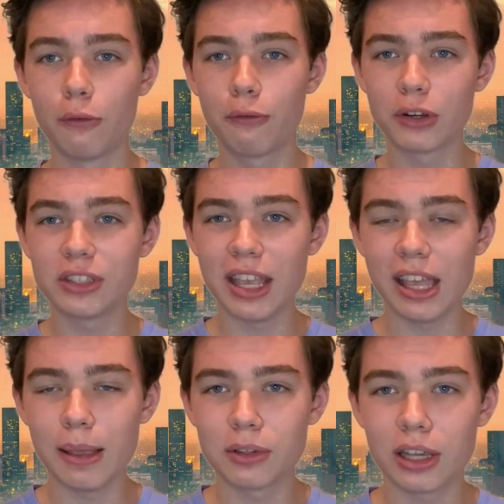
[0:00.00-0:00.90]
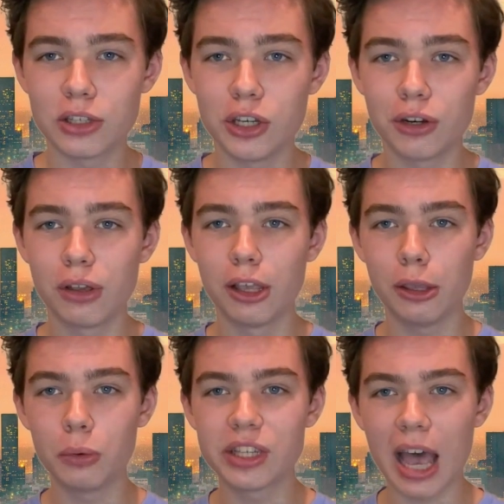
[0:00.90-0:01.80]
First 8 games last year,
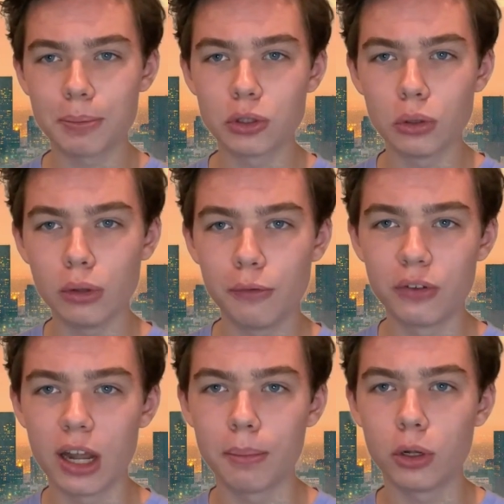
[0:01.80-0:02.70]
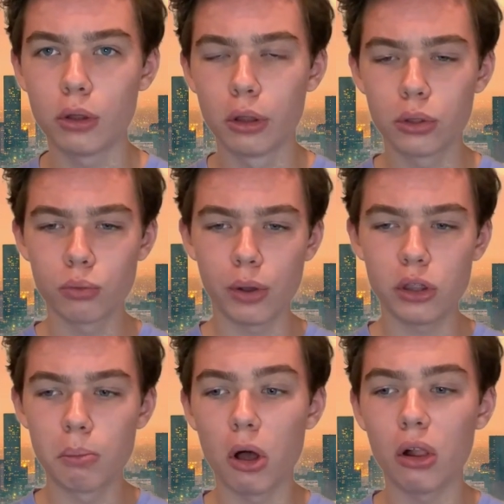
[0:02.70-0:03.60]
he was absolutely phenomenal, throwing
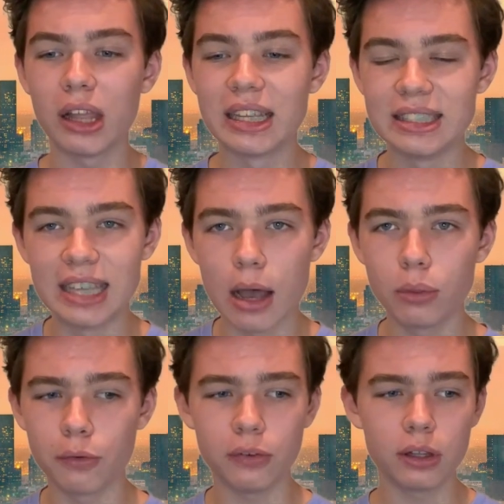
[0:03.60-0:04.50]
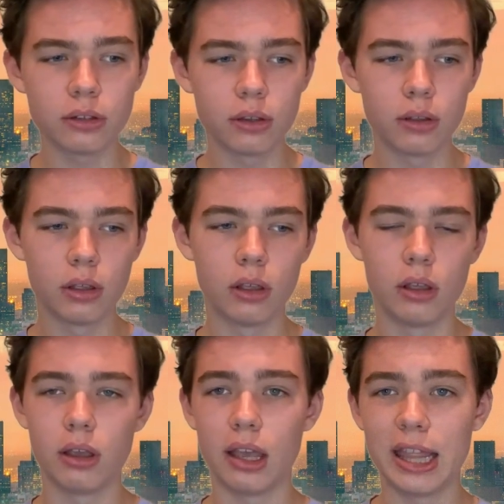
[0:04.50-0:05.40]
the ball down the field.
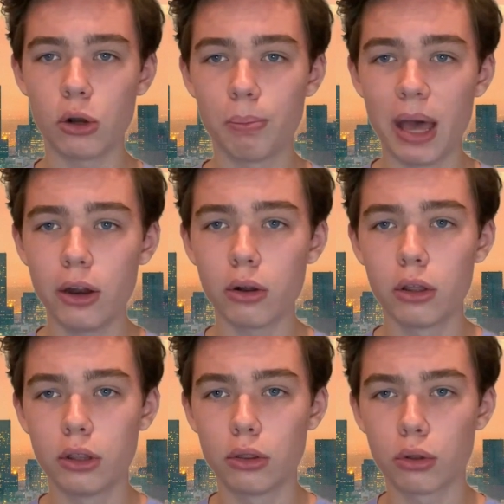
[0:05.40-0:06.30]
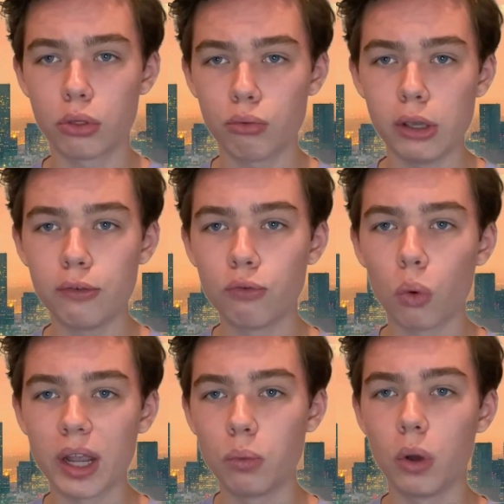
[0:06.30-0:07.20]
And they were better than their
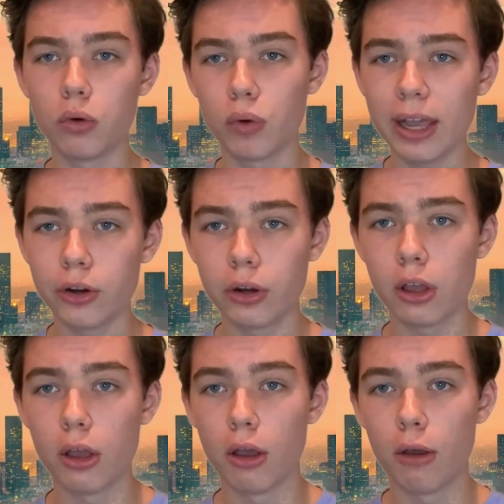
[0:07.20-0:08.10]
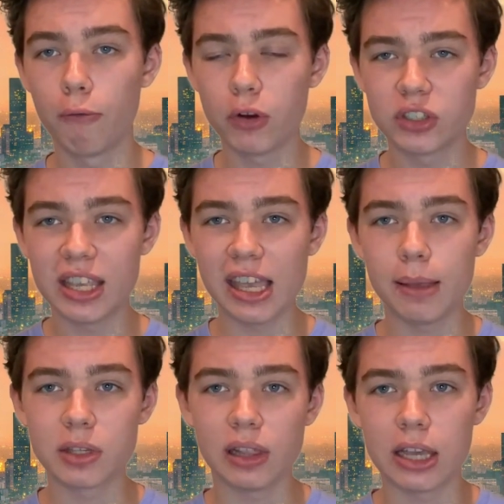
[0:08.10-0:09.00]
3-4-1 record first 8
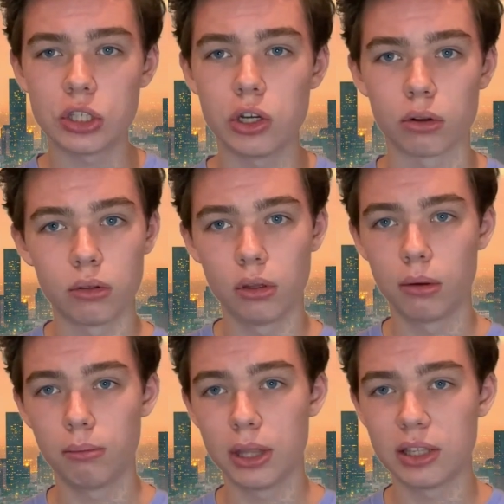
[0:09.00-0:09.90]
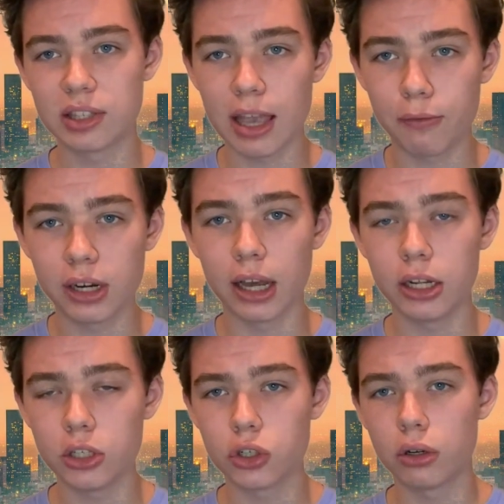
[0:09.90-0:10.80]
games last year. But then Stafford got
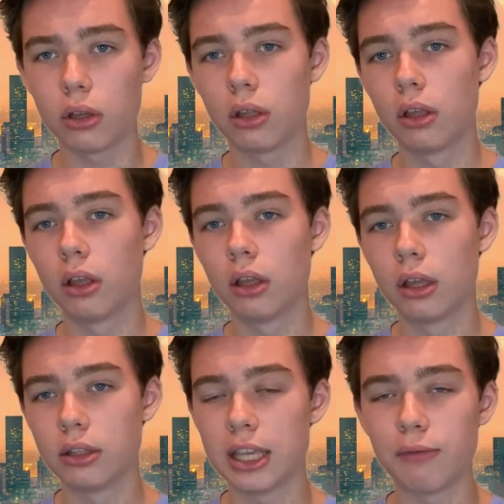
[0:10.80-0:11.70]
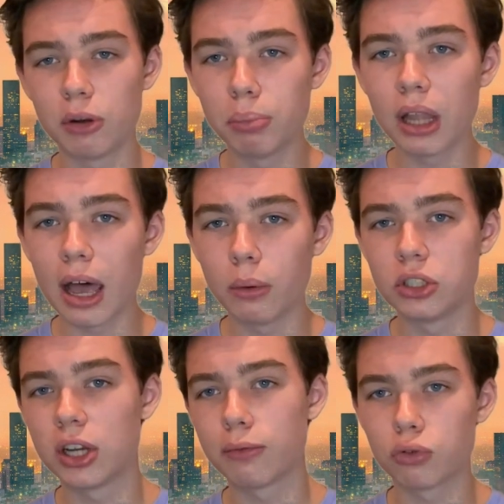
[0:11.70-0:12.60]
injured. David Blau and
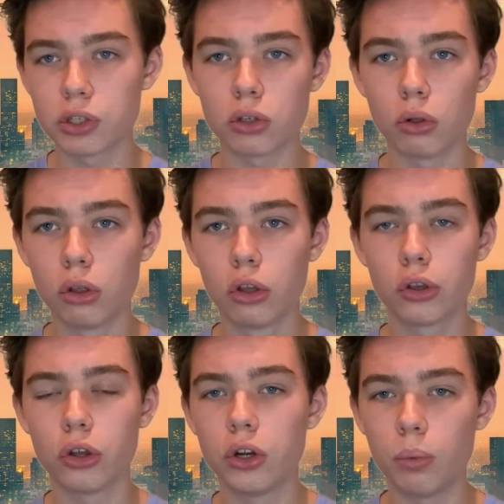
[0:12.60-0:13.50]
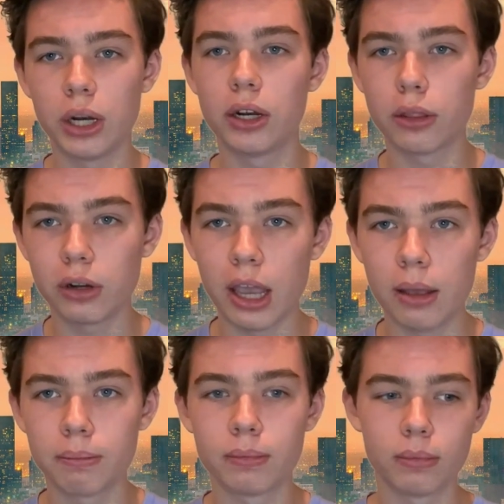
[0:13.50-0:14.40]
Jeff Driscoll couldn't win another game.